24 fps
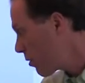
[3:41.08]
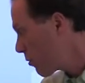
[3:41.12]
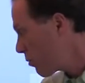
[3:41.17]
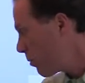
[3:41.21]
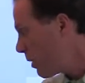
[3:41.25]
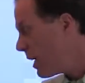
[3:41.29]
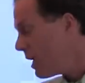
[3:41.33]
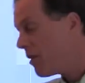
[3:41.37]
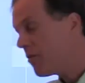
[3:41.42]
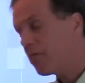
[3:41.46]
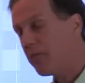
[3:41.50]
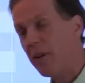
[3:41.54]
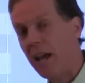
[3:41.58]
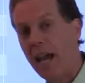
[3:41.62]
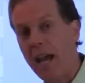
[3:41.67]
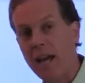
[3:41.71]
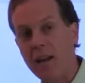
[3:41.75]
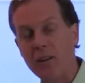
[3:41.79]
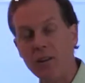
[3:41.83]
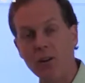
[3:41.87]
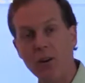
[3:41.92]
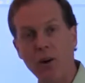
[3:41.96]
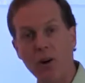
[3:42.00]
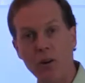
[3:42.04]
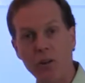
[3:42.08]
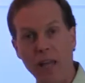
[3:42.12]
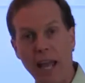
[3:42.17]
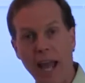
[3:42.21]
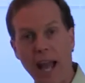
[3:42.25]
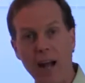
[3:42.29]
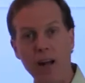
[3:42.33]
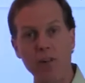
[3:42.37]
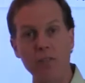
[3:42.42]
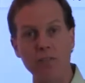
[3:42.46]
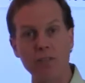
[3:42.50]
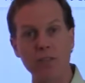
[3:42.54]
three fat called
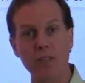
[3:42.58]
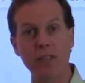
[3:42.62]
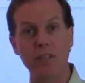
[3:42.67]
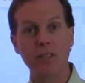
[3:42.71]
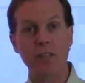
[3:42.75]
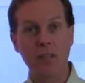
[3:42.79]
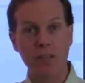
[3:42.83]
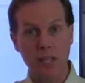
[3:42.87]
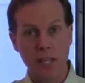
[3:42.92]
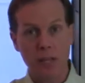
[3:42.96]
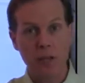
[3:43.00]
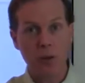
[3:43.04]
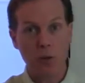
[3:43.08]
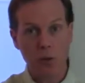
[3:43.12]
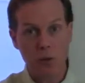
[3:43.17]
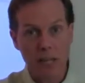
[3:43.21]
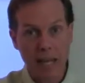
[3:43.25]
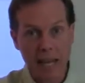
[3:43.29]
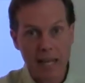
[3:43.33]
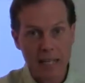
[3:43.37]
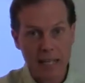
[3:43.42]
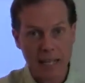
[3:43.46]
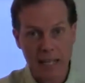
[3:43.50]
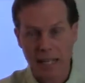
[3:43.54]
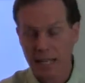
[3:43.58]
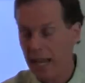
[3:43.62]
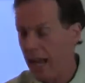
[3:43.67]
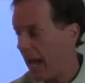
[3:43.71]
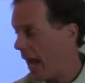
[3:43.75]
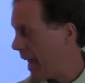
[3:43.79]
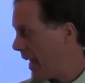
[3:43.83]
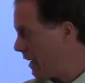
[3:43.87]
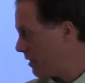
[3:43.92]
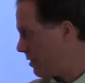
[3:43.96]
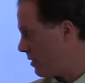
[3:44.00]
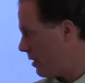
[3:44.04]
alpha-linolenic
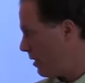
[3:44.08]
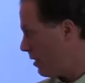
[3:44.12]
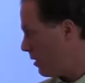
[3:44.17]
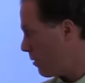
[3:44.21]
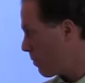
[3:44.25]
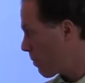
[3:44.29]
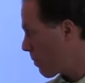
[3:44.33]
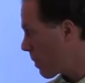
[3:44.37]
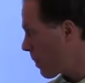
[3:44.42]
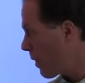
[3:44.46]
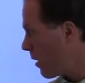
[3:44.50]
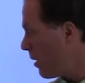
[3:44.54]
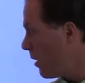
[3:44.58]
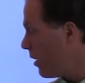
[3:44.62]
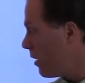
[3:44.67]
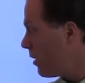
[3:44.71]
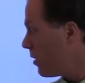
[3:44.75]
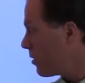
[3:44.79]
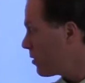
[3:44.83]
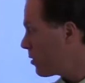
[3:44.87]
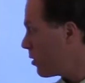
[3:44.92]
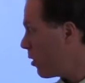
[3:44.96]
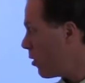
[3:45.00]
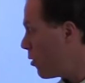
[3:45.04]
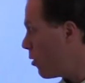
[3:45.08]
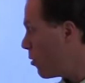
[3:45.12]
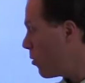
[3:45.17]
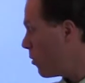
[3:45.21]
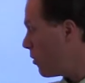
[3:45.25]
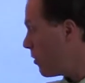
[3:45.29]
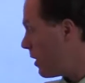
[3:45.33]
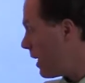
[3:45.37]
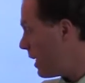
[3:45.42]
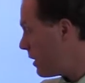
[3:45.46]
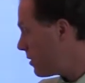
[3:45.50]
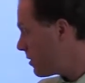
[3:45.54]
acid. So
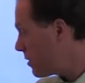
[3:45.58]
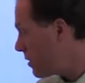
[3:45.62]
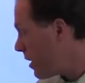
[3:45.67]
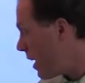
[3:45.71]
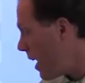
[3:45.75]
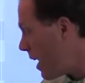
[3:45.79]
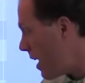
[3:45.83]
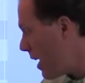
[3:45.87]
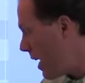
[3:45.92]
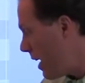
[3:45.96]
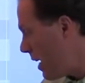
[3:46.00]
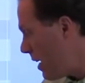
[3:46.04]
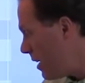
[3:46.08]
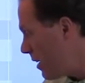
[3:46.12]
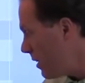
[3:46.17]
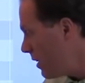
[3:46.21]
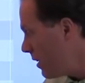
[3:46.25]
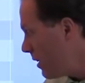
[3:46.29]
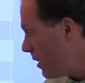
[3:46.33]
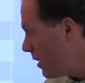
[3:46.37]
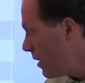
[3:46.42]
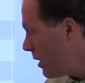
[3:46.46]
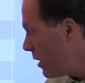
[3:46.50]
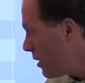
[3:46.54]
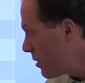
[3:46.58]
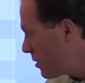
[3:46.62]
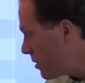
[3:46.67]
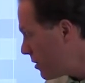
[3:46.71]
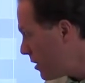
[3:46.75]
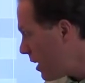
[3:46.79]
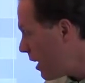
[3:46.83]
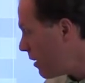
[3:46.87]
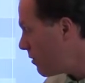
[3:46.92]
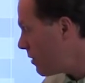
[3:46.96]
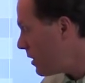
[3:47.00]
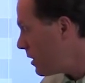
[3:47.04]
they say
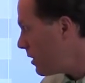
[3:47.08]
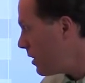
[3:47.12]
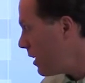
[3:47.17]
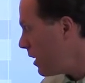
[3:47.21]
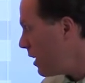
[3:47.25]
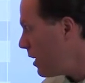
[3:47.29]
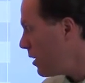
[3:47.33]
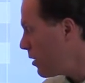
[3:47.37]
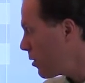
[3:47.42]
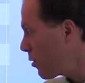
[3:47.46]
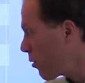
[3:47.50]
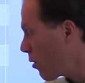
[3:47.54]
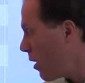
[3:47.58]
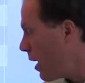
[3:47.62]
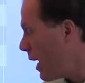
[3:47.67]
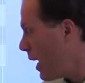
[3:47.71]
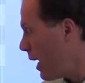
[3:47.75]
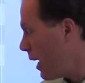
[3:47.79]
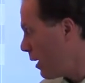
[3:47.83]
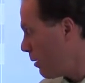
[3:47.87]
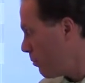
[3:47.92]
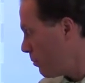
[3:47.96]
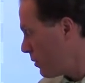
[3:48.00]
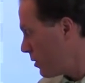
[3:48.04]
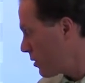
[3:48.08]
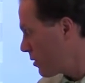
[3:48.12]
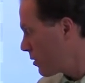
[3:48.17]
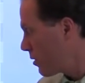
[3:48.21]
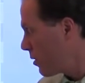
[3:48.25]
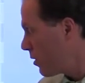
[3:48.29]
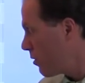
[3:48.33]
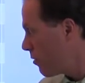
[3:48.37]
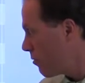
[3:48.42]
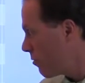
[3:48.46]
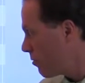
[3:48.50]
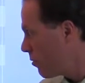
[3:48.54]
seventeen grams
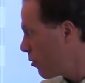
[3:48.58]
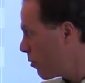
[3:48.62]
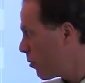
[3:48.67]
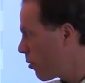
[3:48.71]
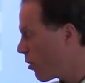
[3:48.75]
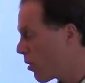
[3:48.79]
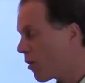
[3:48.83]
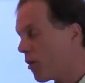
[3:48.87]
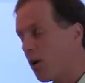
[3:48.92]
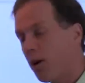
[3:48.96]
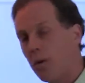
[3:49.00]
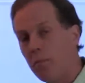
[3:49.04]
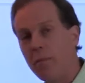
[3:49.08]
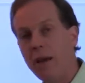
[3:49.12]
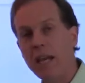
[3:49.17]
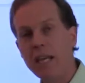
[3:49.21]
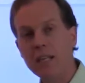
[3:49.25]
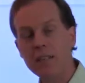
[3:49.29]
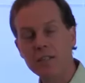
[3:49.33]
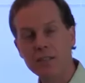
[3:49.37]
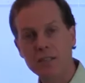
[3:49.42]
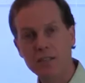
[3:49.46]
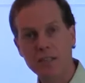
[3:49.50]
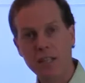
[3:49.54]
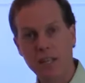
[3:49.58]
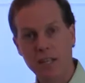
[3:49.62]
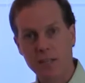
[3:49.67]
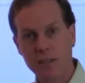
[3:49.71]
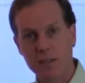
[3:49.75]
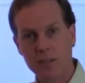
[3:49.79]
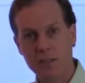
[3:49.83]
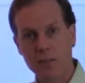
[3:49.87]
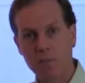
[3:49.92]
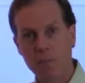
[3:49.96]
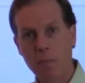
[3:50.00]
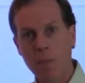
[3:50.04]
for omega
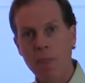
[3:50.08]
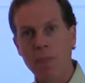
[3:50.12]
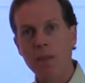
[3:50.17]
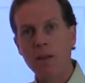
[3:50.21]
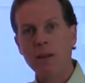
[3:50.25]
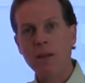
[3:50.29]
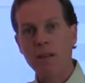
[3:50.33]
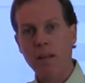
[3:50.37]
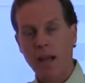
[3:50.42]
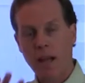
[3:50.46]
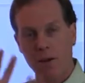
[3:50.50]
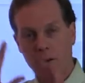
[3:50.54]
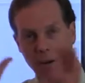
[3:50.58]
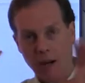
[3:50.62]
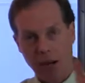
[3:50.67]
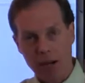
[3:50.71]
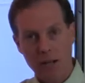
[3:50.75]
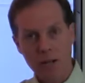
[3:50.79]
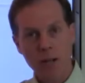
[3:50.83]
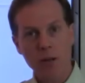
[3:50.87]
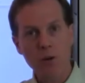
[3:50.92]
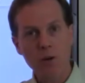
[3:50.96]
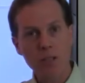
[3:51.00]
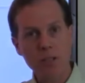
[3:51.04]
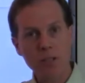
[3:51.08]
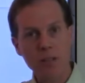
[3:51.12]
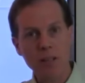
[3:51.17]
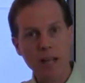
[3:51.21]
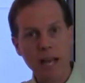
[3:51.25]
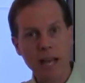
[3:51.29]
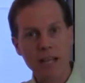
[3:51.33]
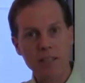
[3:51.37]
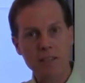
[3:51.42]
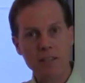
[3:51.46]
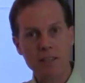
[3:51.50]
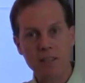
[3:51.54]
six. Now, I know in the
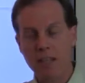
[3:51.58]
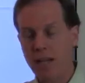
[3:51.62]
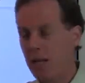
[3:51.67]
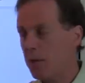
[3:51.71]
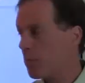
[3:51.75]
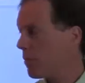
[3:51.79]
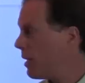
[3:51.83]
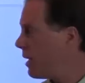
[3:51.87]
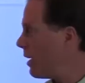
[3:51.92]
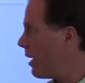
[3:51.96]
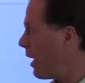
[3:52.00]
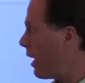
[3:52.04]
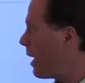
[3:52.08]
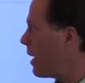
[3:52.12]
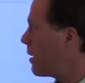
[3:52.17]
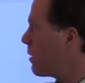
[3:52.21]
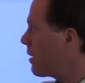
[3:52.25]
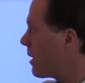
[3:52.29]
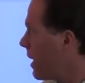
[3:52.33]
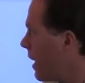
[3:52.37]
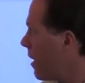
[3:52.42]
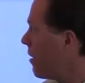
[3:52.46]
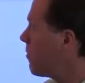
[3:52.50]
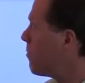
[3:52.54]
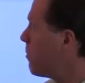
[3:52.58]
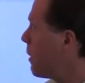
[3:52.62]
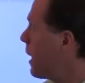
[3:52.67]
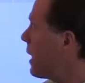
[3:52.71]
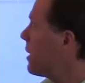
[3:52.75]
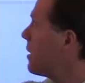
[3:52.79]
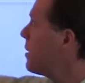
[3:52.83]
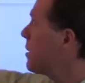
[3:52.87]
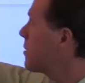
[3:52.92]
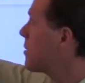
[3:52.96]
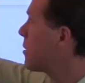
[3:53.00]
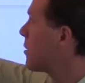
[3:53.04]
last segment I gave my
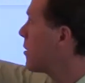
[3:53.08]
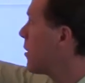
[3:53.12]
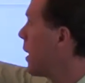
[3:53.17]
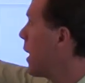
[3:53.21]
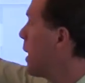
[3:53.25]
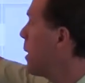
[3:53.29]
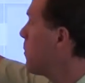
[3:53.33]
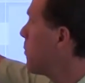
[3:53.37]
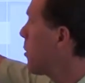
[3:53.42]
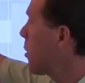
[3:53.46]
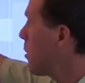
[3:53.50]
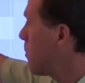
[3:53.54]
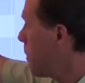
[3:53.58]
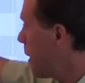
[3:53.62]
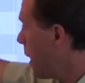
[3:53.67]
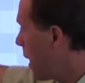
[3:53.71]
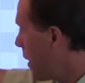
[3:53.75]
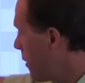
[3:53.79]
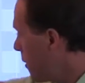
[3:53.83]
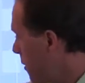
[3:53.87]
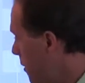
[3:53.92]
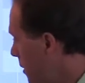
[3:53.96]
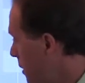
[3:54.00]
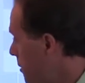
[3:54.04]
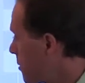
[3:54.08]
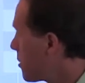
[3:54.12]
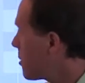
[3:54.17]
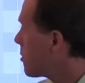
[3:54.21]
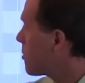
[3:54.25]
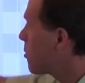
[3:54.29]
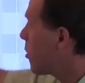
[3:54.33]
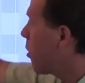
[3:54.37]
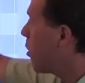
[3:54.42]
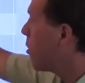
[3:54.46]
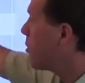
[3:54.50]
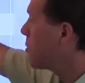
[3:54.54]
disclaimer about this
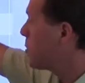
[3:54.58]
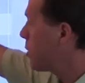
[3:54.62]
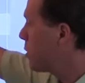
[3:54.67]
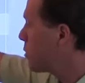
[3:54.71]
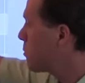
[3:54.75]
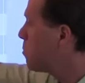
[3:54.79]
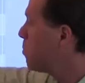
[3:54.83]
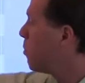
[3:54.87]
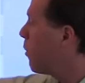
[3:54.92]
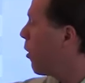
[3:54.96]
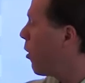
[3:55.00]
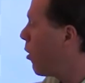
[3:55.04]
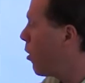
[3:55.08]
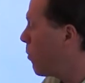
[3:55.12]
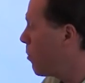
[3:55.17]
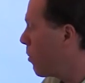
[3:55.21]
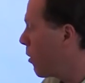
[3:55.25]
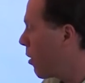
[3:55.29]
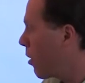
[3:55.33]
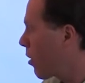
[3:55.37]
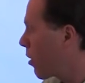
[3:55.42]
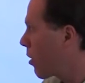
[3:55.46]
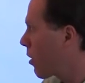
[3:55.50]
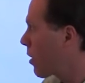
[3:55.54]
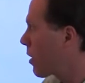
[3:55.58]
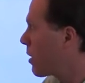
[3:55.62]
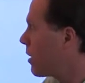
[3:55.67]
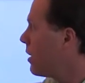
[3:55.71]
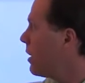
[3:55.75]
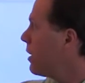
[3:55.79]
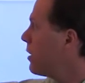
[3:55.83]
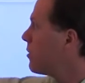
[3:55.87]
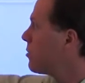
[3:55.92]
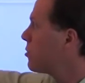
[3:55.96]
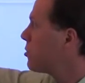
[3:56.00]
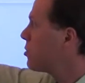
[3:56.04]
is all just ballpark,
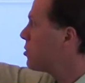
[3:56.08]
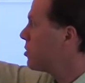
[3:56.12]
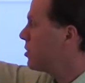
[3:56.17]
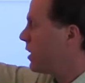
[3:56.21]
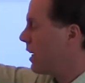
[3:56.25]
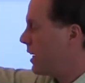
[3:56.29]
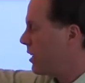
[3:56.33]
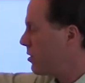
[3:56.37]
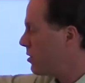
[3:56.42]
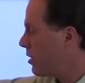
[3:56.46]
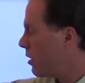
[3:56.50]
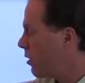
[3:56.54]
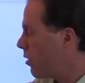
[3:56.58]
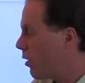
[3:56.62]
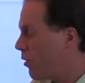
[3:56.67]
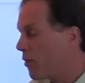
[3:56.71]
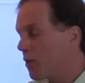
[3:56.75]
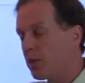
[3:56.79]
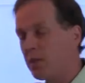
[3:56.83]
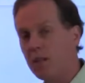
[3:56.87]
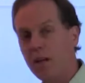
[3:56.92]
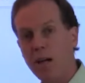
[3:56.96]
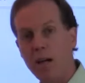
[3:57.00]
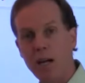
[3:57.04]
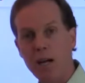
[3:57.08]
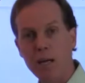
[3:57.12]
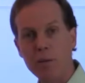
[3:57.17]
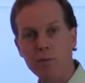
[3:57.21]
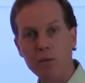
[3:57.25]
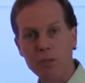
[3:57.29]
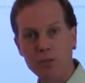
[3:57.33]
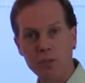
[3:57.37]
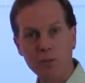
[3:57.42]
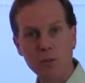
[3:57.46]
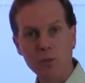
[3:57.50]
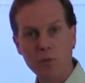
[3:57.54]
it's changing all the time
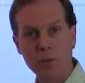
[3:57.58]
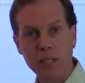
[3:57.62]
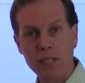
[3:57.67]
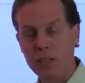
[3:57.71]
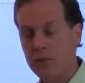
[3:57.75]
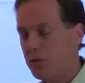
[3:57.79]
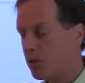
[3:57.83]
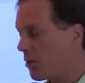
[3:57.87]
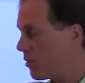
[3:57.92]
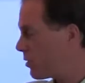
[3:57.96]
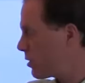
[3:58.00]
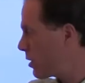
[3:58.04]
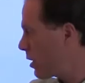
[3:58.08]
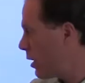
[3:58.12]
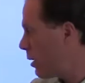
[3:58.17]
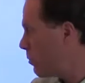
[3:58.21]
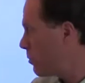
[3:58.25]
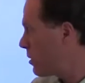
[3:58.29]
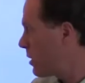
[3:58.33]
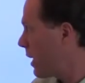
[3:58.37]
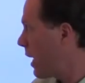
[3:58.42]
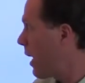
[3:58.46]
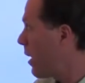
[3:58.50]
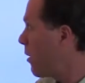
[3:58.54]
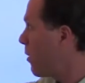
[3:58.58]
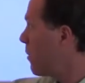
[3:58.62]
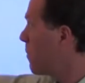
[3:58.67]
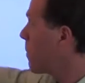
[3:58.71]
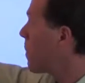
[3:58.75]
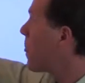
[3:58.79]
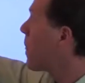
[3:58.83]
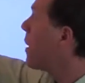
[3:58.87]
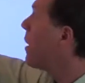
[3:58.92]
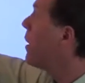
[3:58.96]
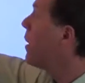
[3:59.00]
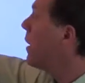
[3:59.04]
as new research comes
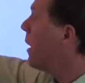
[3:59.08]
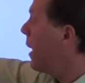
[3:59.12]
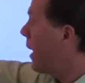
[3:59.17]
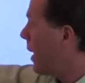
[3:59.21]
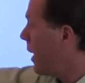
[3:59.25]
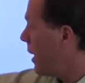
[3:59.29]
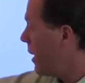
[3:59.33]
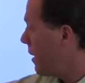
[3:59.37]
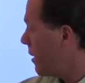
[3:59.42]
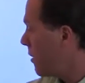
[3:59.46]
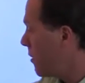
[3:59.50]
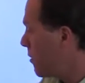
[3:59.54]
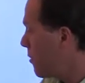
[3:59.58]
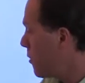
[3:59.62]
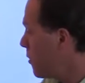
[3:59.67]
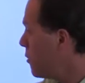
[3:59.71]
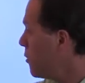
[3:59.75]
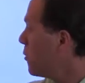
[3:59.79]
out, and the